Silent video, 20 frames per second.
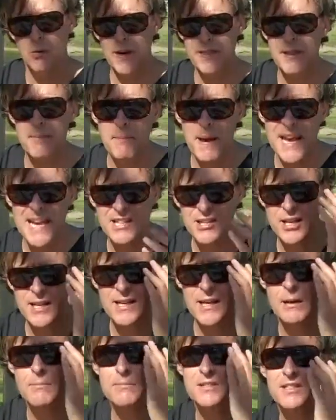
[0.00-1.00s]
when the
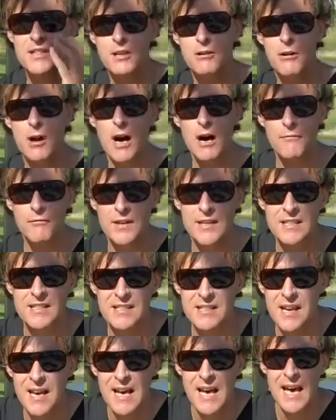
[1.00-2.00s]
patient comes to your
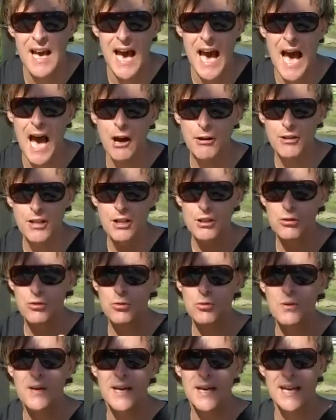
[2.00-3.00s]
office, how do
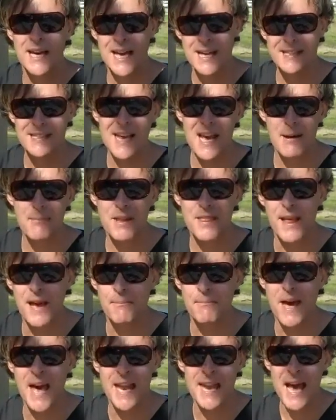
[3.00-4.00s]
you examine
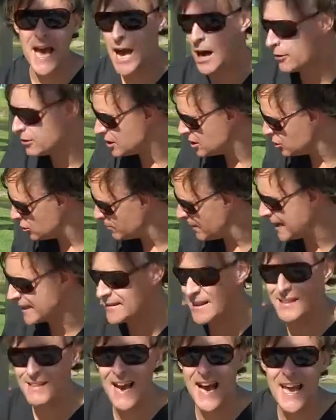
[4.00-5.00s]
them and how do you
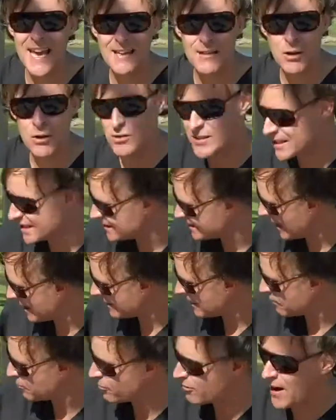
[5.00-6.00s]
make the diagnosis
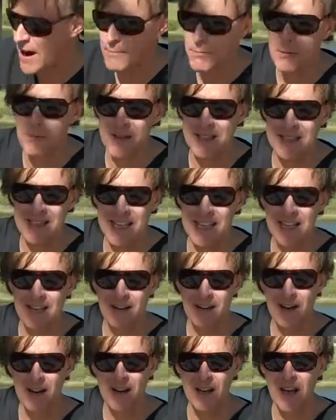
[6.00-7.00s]
that the problem is
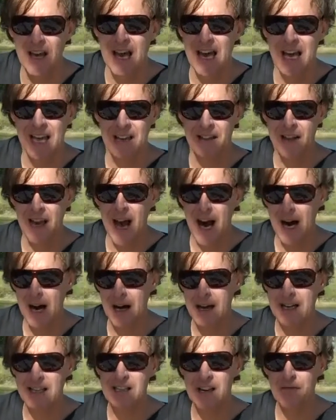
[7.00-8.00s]
here?
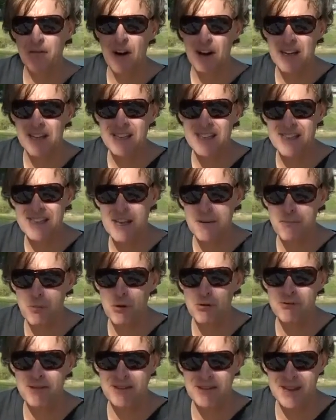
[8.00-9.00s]
It's a very
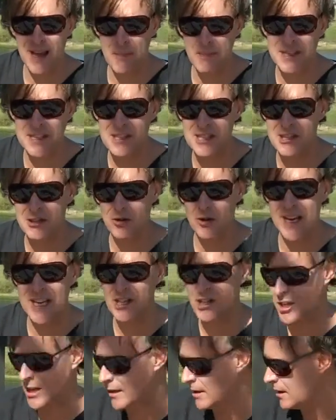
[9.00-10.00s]
simple
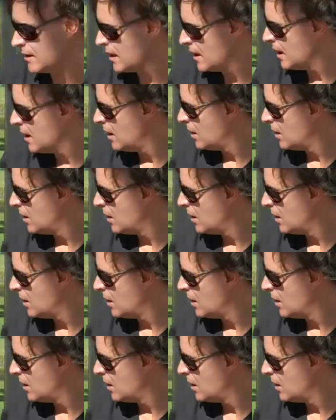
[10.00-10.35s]
demonstration.